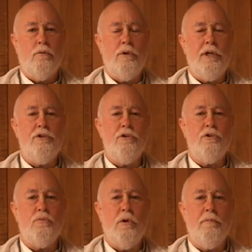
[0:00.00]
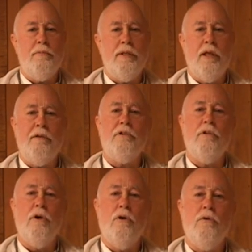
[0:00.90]
We just want to be left
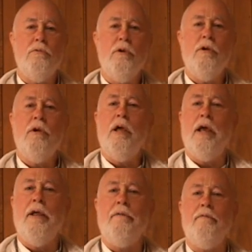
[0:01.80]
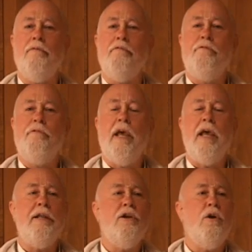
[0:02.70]
alone and
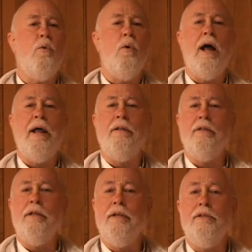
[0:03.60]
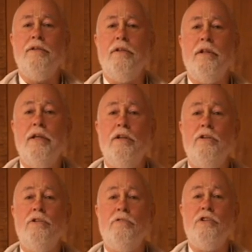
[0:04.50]
fade quietly into the
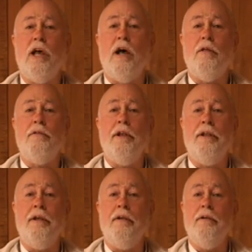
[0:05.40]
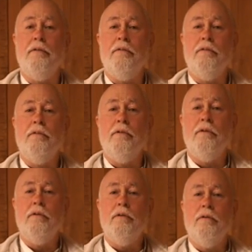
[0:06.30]
hills of South India.
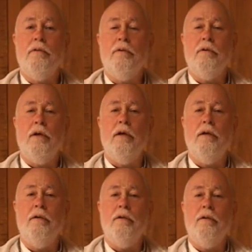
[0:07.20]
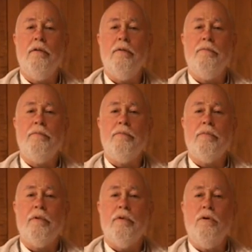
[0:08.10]
Huh?
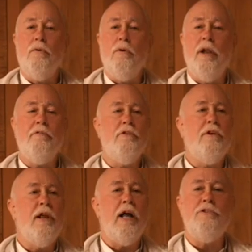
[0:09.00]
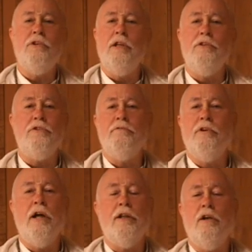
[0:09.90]
Whatever nonsense you've
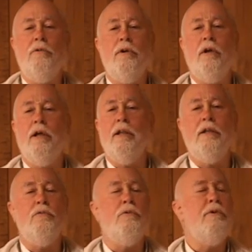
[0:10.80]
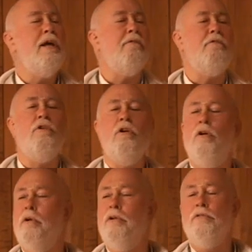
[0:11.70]
got going on down there, we have
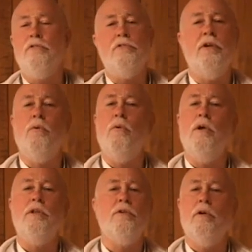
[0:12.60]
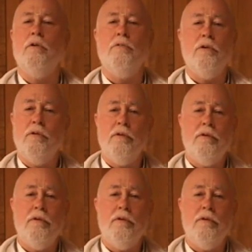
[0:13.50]
no interest in whatsoever.